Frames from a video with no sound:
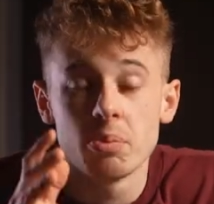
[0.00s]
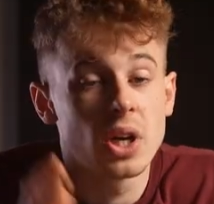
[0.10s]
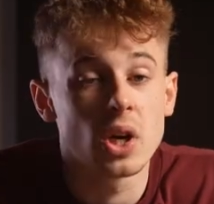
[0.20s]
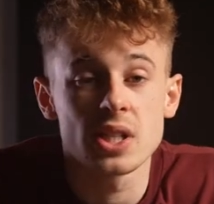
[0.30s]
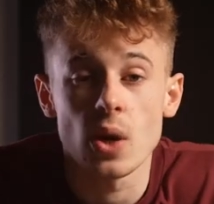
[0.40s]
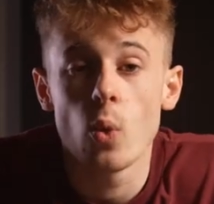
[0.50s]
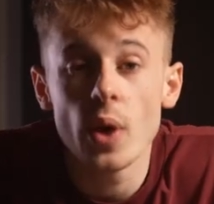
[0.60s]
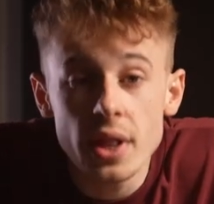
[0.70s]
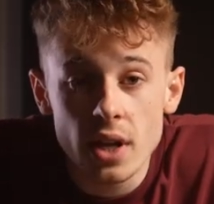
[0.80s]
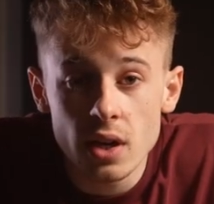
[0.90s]
Because a
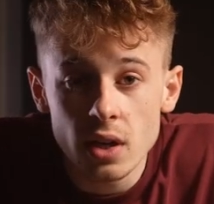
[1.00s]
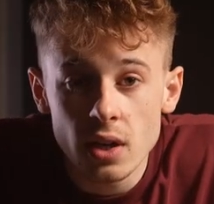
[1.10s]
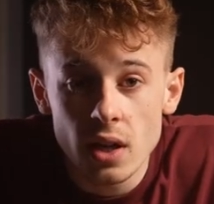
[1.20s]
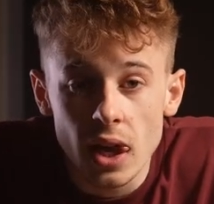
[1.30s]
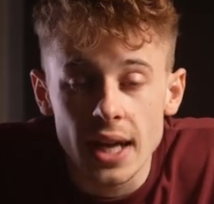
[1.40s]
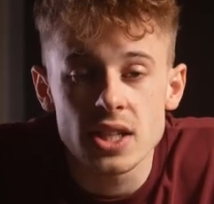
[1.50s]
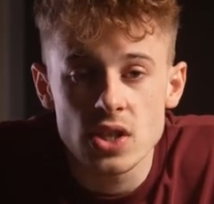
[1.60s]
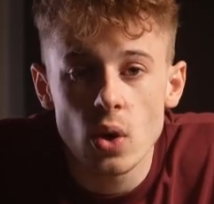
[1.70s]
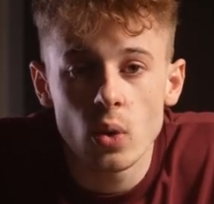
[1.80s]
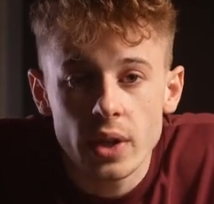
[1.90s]
winner,
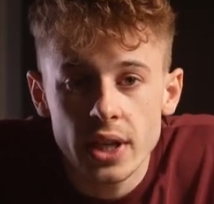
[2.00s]
it's all